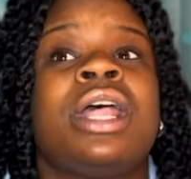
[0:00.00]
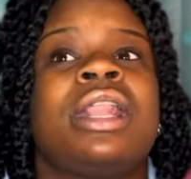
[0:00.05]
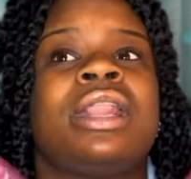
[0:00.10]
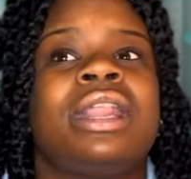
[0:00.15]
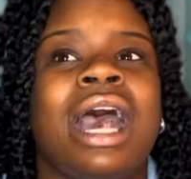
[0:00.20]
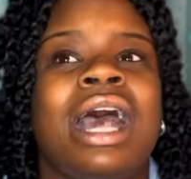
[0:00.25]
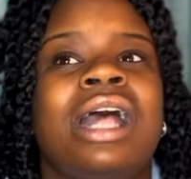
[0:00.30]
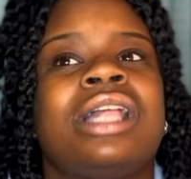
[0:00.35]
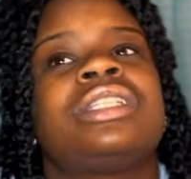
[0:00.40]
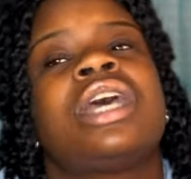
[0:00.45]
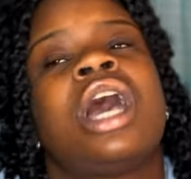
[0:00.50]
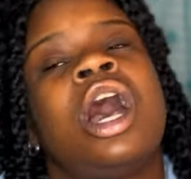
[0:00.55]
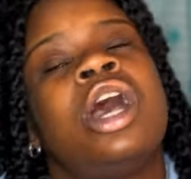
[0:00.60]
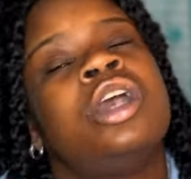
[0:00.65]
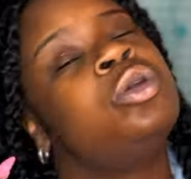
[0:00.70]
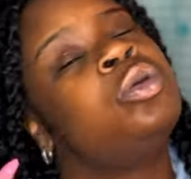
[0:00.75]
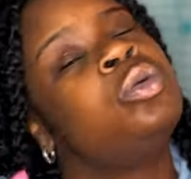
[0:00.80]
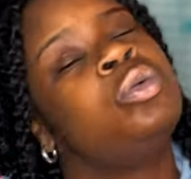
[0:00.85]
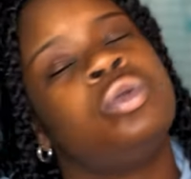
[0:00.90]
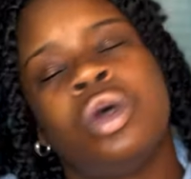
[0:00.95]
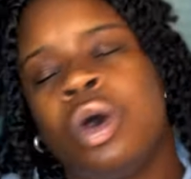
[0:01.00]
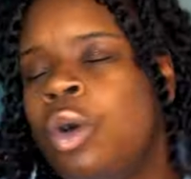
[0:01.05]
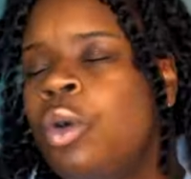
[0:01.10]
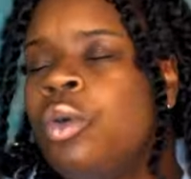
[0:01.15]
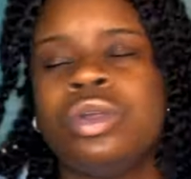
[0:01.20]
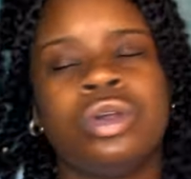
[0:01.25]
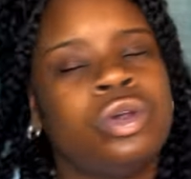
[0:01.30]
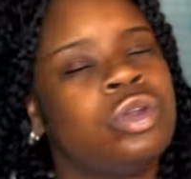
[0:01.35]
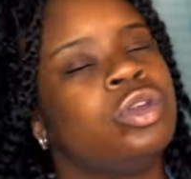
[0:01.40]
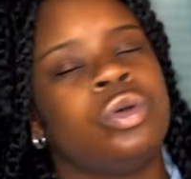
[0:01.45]
That's how you
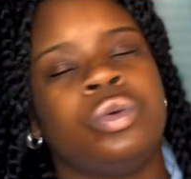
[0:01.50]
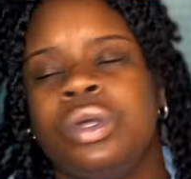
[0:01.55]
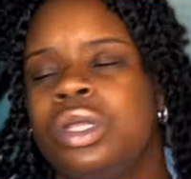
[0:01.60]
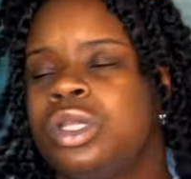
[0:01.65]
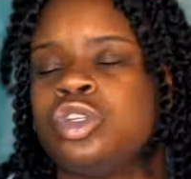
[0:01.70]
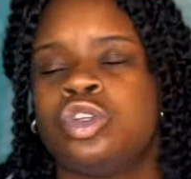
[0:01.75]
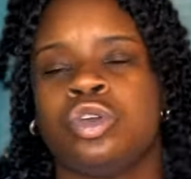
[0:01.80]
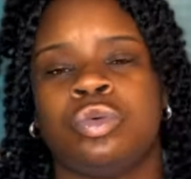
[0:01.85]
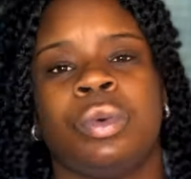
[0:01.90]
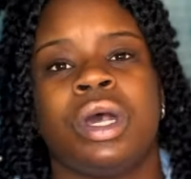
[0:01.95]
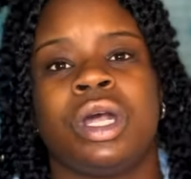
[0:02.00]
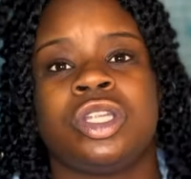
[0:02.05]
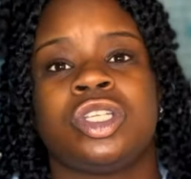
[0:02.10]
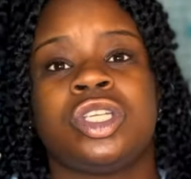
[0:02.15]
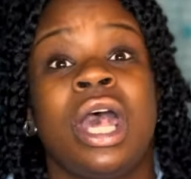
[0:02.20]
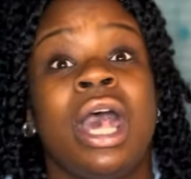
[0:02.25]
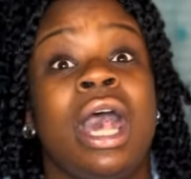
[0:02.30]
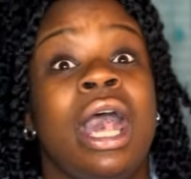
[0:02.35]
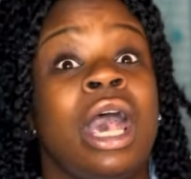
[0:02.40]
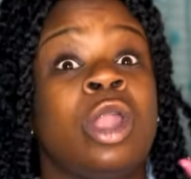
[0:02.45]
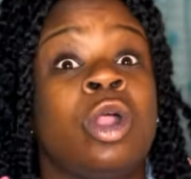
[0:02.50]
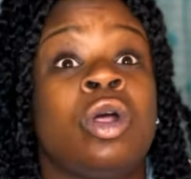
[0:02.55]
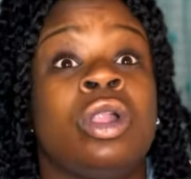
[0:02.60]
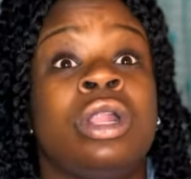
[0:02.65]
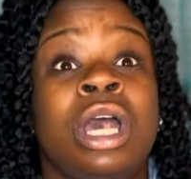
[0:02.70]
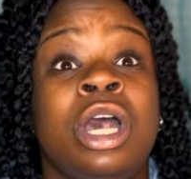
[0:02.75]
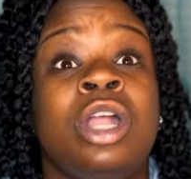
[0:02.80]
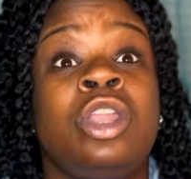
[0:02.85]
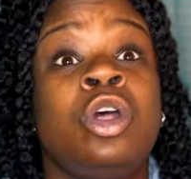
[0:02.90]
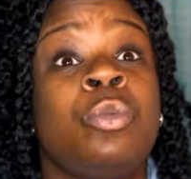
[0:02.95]
know you're doing too much. And
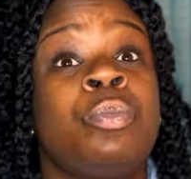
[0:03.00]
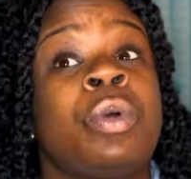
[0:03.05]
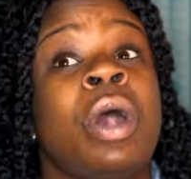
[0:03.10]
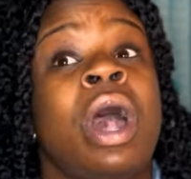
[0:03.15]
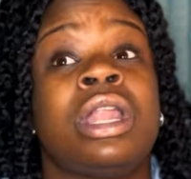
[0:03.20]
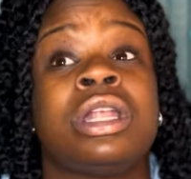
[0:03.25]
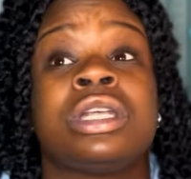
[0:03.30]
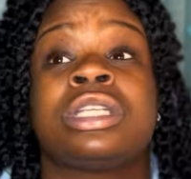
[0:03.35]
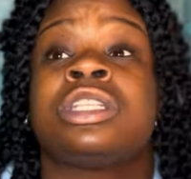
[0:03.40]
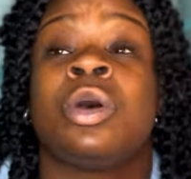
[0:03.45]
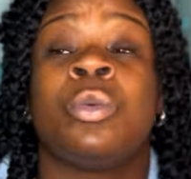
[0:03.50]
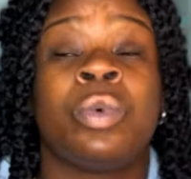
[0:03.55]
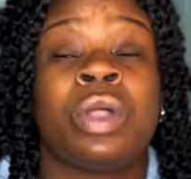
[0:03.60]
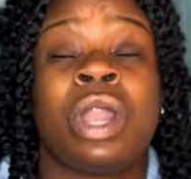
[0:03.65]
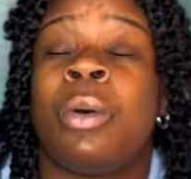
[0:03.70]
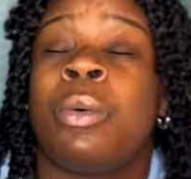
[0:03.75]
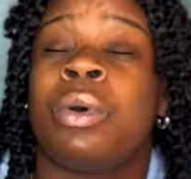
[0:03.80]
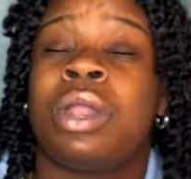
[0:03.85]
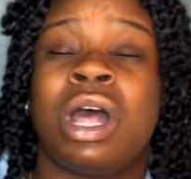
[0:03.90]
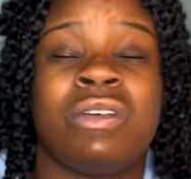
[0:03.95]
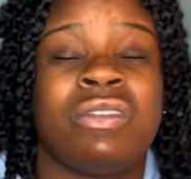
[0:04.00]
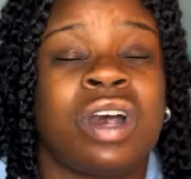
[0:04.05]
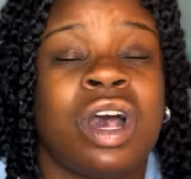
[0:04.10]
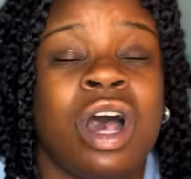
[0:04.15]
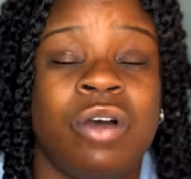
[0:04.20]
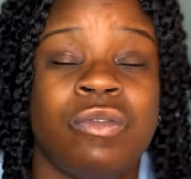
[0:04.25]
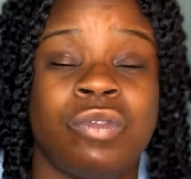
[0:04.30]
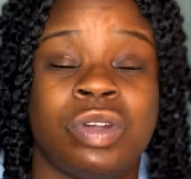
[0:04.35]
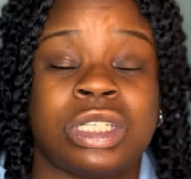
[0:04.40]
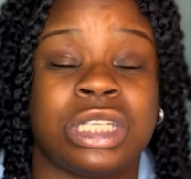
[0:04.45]
Orlando Brown is someone I want to have a
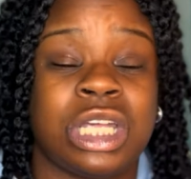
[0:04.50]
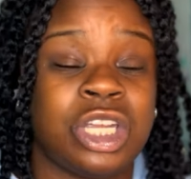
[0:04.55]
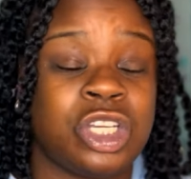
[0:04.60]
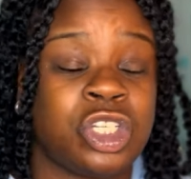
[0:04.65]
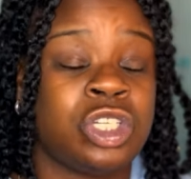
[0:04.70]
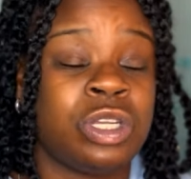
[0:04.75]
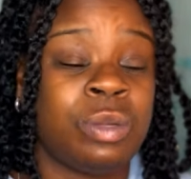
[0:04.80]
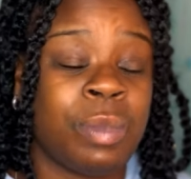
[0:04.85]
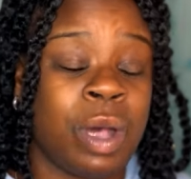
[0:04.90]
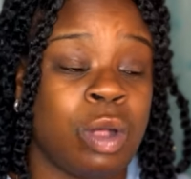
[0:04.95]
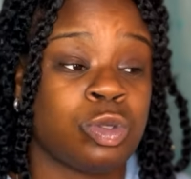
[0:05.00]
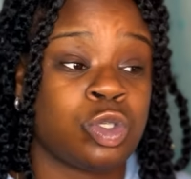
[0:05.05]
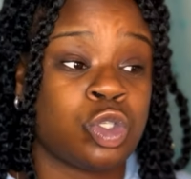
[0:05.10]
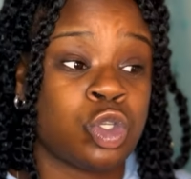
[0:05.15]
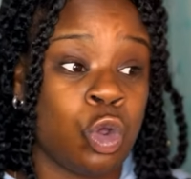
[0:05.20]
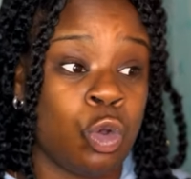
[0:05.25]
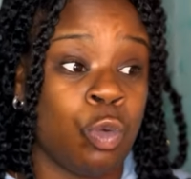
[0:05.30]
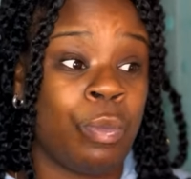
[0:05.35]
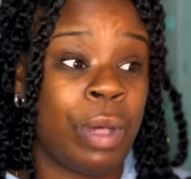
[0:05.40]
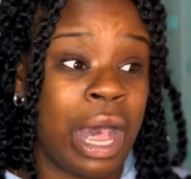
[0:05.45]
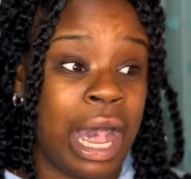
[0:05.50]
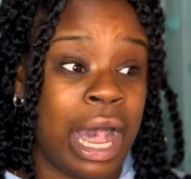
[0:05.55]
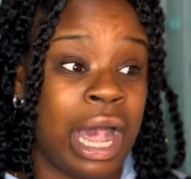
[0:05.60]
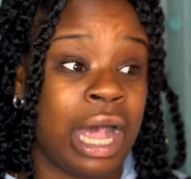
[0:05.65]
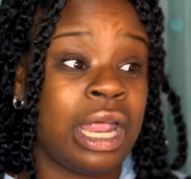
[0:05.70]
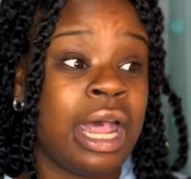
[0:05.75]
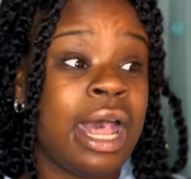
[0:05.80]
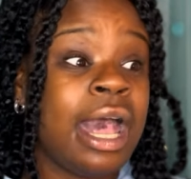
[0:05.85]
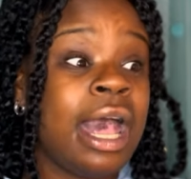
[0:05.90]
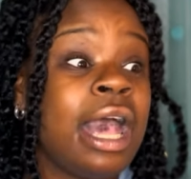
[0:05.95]
conversation about so
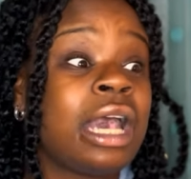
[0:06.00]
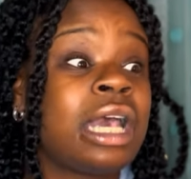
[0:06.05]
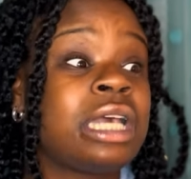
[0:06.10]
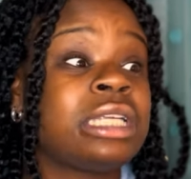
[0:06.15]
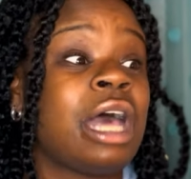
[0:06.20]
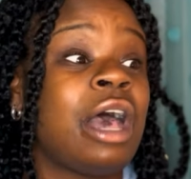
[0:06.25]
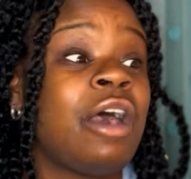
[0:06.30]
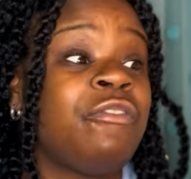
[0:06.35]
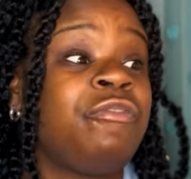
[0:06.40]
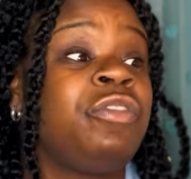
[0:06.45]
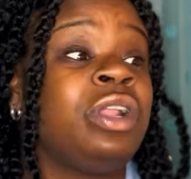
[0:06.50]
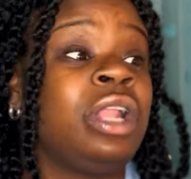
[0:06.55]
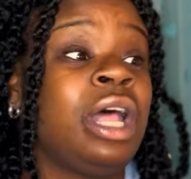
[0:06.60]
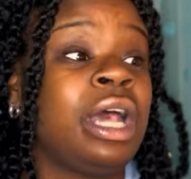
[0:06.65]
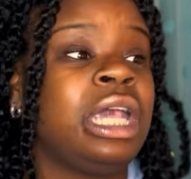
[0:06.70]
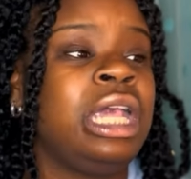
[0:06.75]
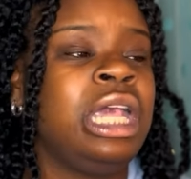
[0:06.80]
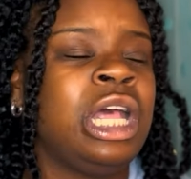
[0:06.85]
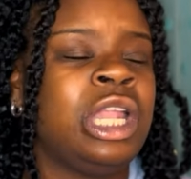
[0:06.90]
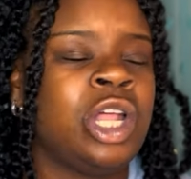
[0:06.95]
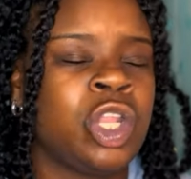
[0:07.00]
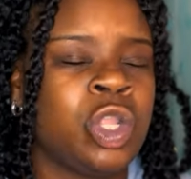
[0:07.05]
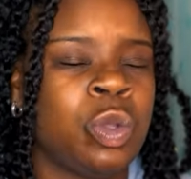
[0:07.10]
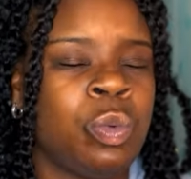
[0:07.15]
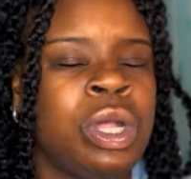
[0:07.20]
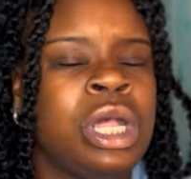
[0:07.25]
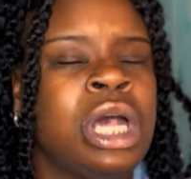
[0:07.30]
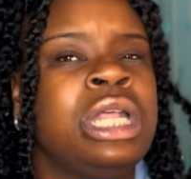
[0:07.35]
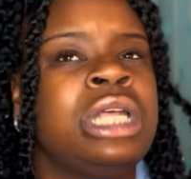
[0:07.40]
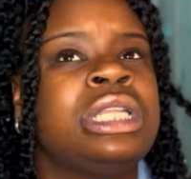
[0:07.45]
bad because I feel like he another
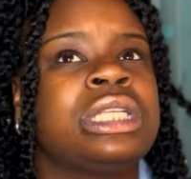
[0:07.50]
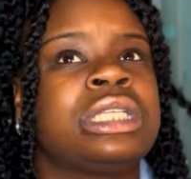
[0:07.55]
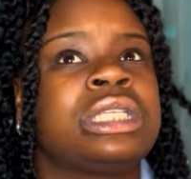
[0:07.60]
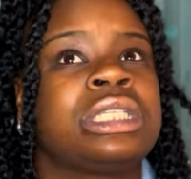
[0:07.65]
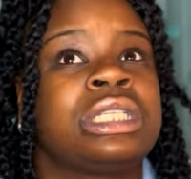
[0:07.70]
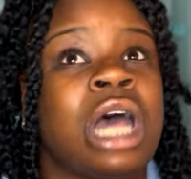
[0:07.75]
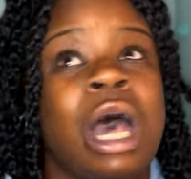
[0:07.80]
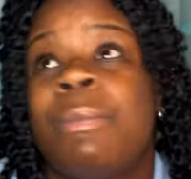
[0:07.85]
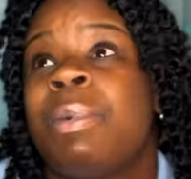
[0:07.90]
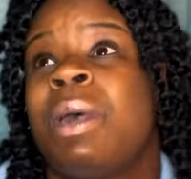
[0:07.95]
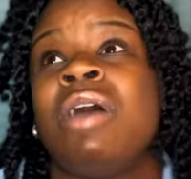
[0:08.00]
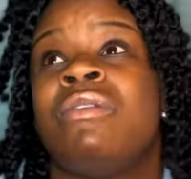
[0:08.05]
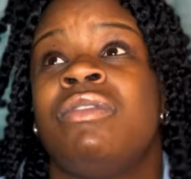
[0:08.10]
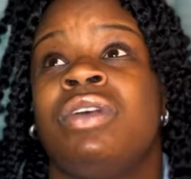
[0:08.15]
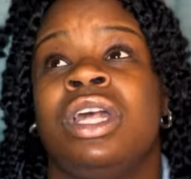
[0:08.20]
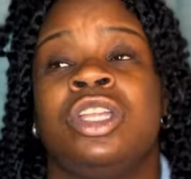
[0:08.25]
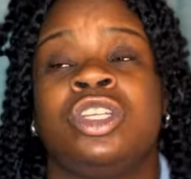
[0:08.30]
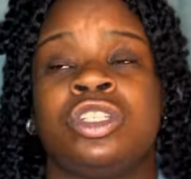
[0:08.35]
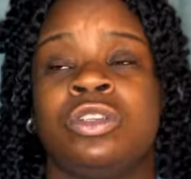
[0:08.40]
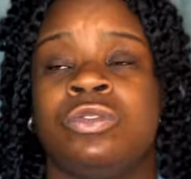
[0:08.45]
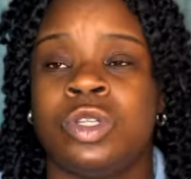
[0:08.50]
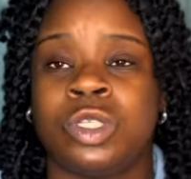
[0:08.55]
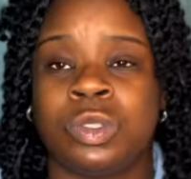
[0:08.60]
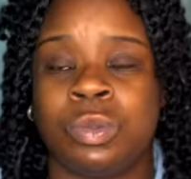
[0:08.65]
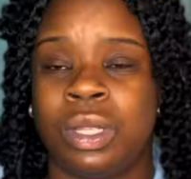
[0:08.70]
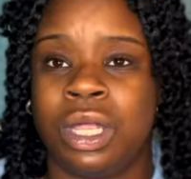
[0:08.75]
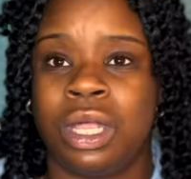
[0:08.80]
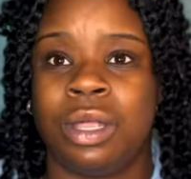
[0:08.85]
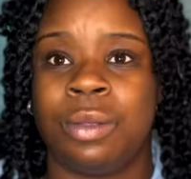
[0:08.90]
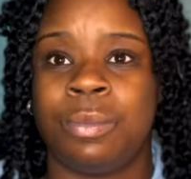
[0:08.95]
one. Y'all need to stop having interviews
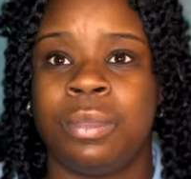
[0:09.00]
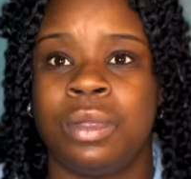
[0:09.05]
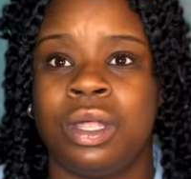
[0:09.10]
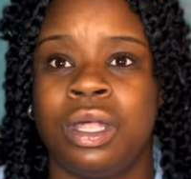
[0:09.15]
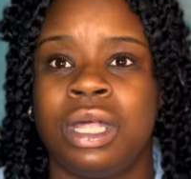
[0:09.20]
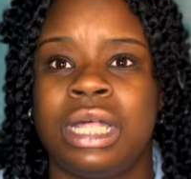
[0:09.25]
with him.